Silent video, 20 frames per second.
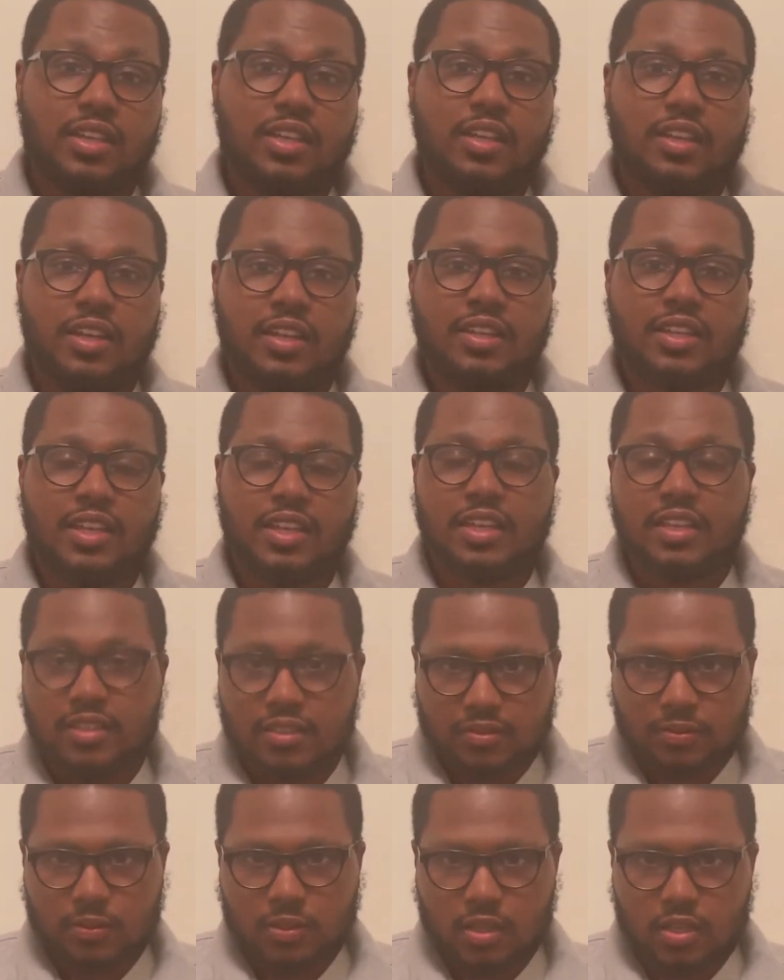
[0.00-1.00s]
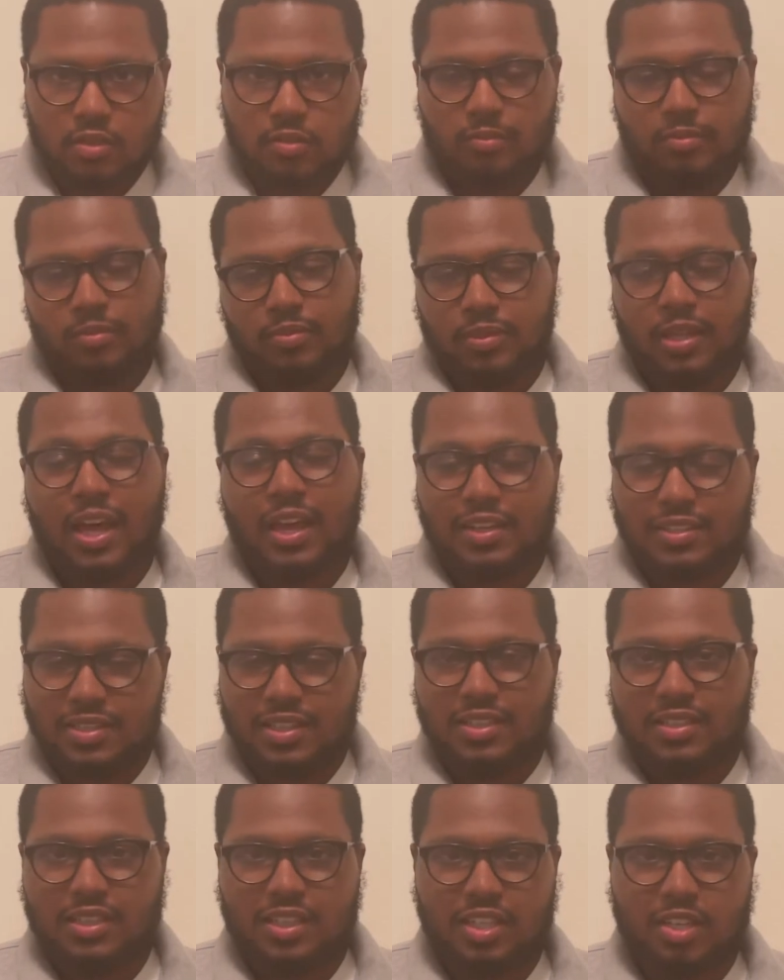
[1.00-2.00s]
in the East. Not as
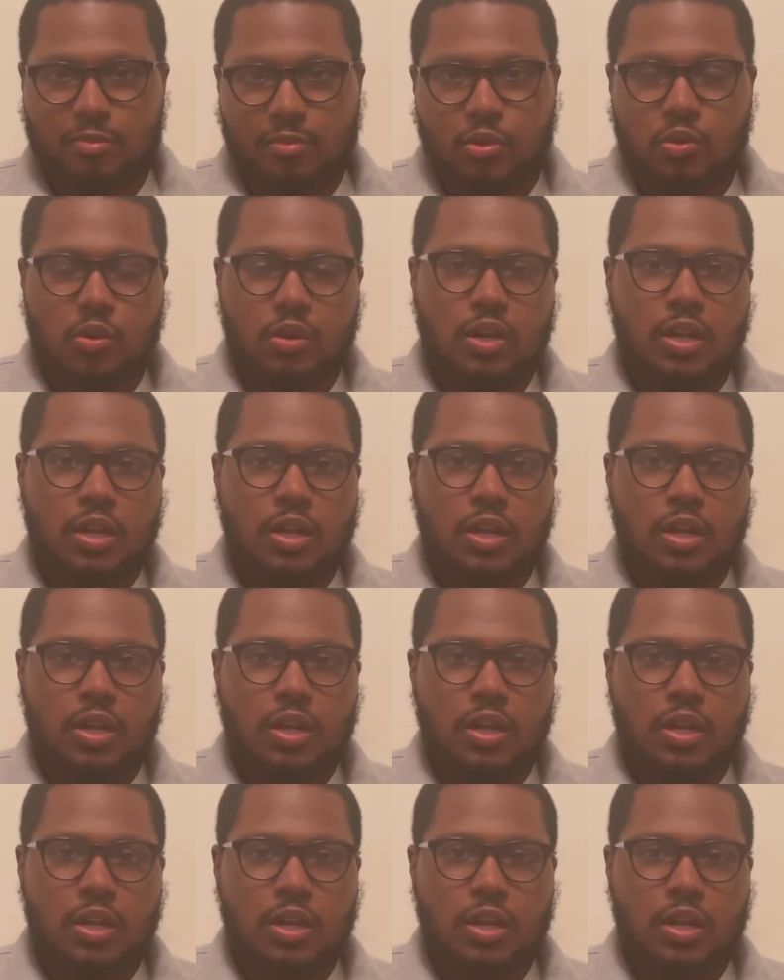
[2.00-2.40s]
easy anymore,